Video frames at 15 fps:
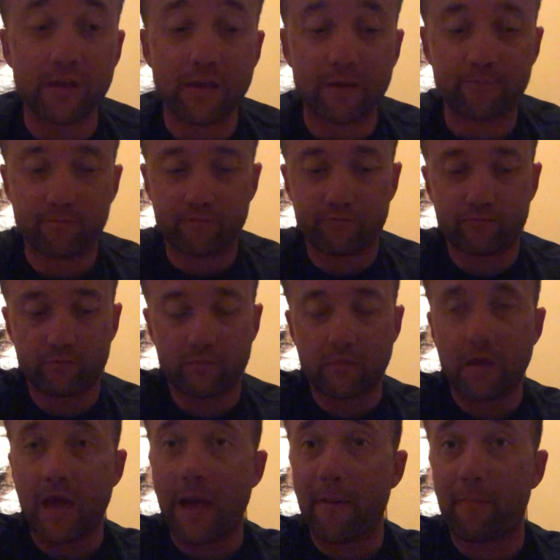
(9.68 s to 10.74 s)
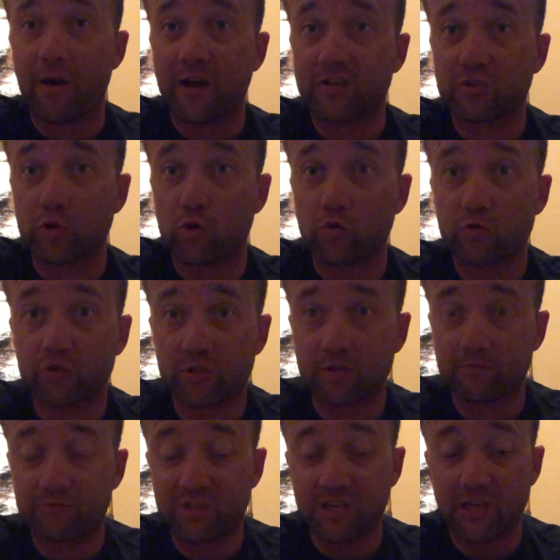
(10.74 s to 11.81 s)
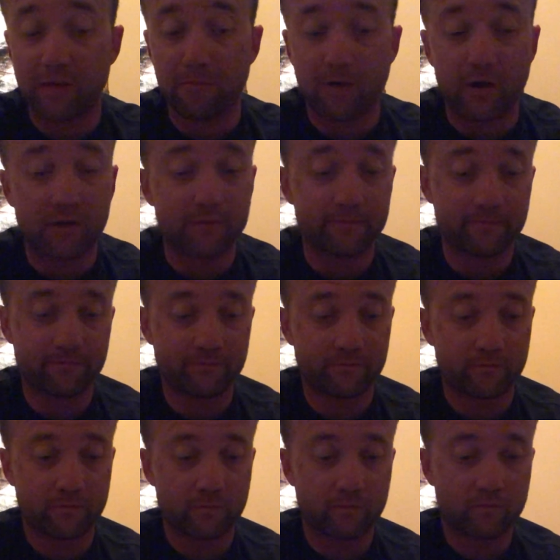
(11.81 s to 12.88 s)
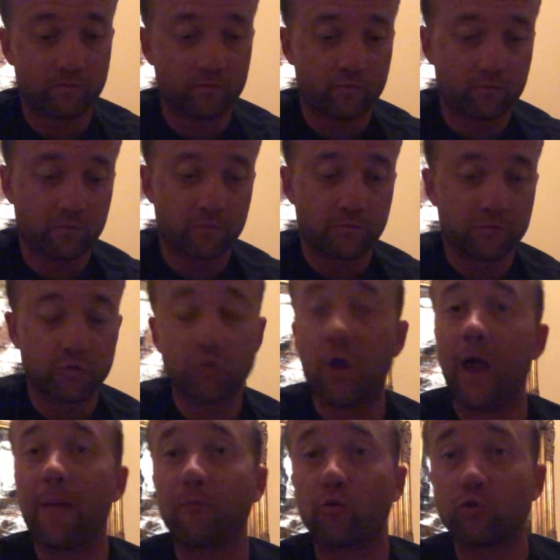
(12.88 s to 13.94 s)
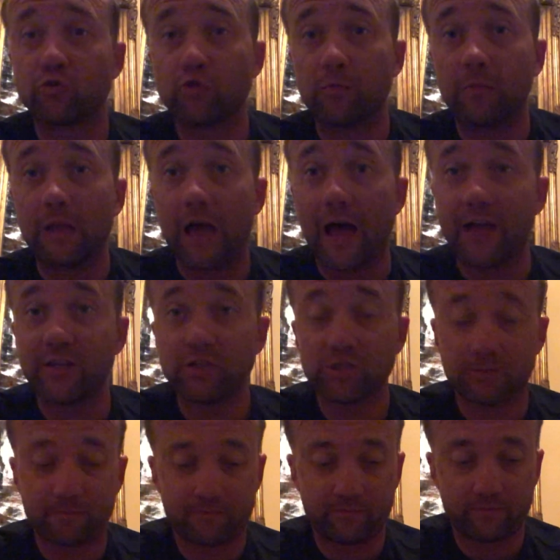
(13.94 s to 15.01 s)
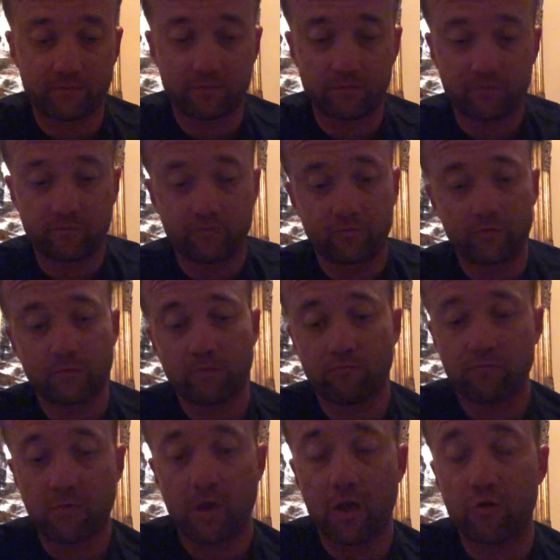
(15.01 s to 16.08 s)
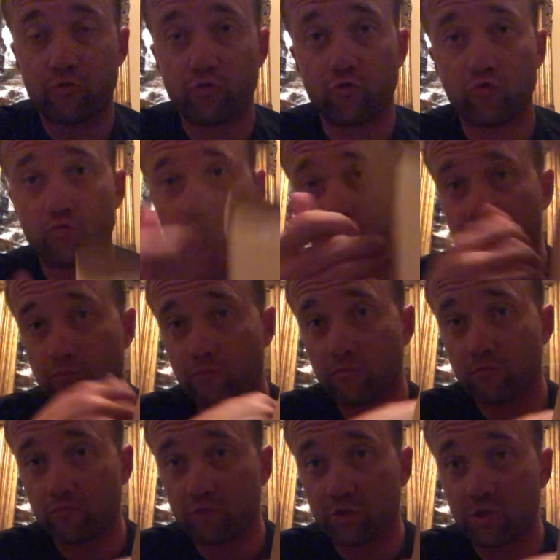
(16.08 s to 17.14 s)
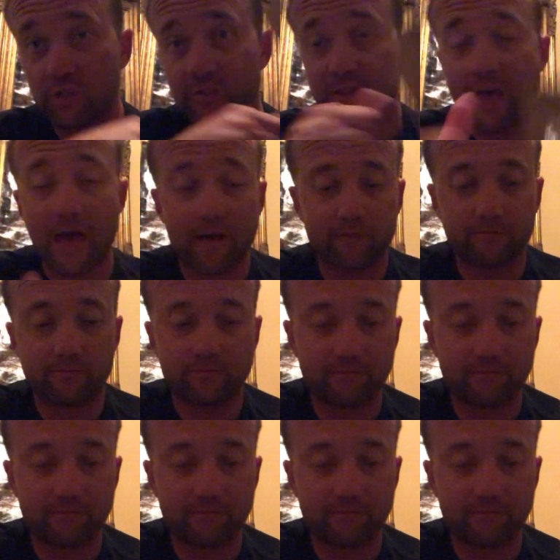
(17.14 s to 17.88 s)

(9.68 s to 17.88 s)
the HATBOX Ghost Tiki mug. So I am going to oblige and do just that.